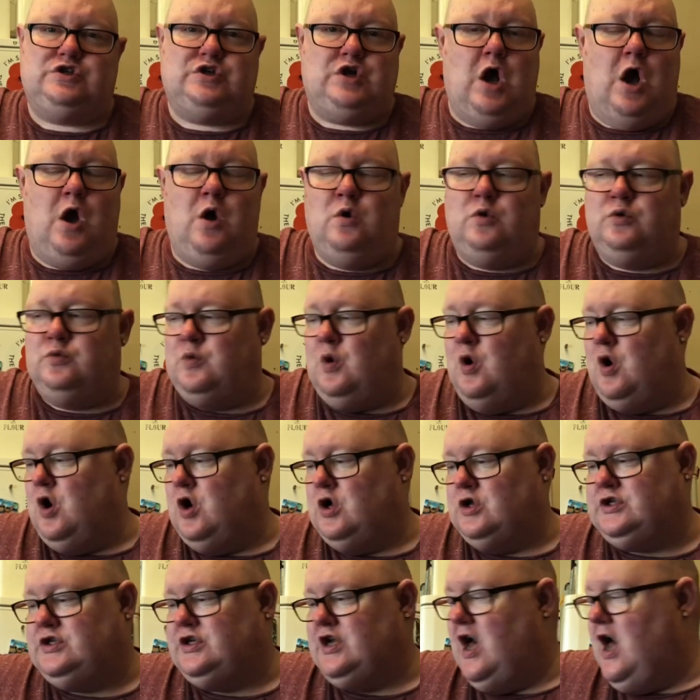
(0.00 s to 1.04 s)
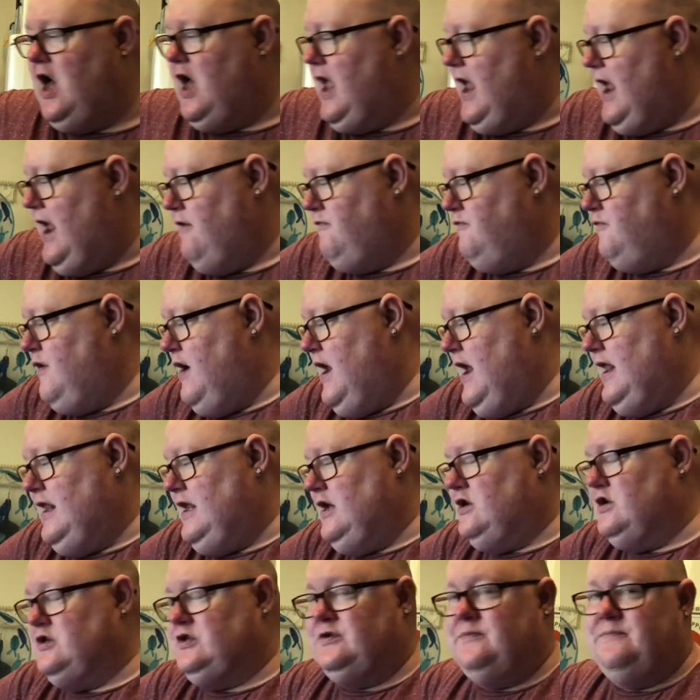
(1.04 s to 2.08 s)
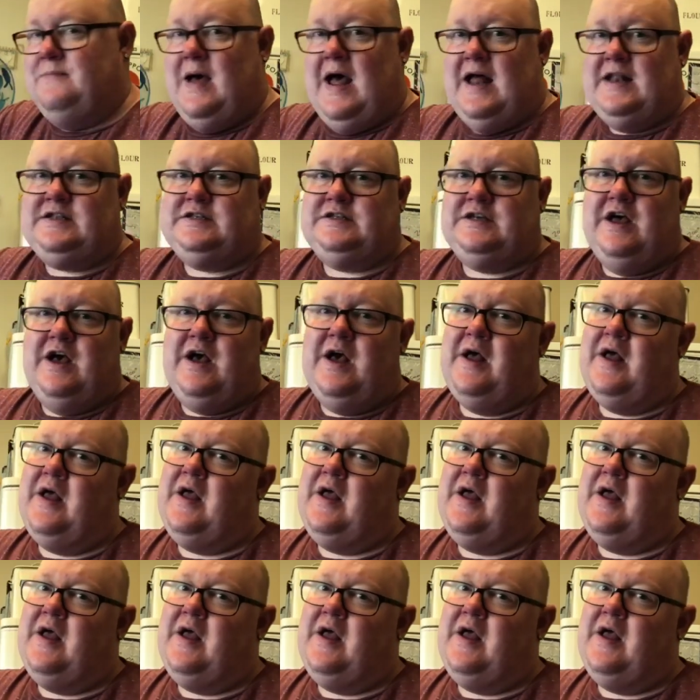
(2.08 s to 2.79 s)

Cold water, it really doesn't matter.